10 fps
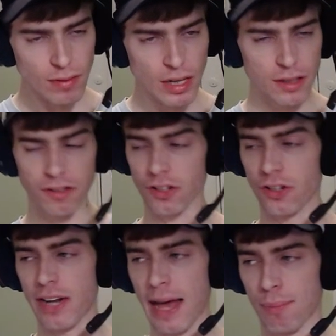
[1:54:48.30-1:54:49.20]
This is a
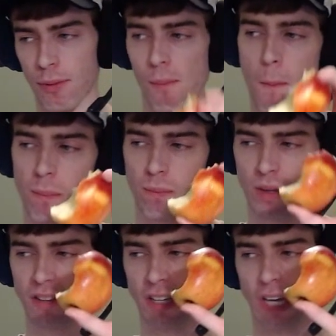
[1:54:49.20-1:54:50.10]
good apple.
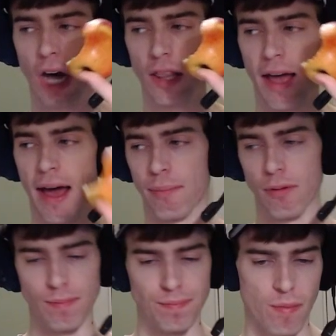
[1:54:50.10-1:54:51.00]
It's a gala apple.